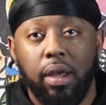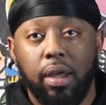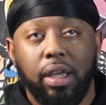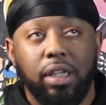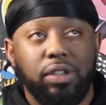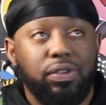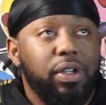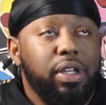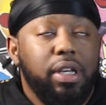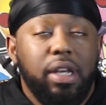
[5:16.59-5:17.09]

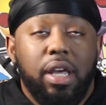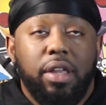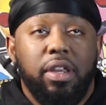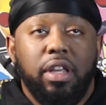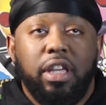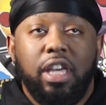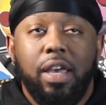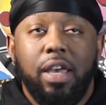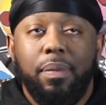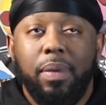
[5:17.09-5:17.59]
There's really nothing
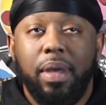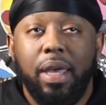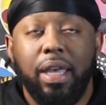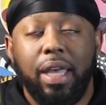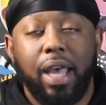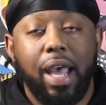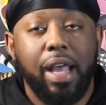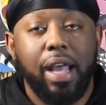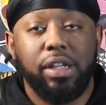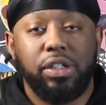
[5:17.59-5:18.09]
to keep me
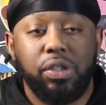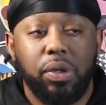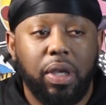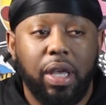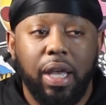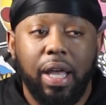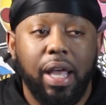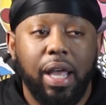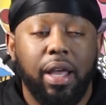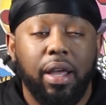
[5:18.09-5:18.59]
engaged. You
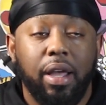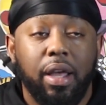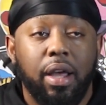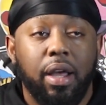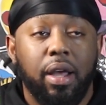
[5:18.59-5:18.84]
can't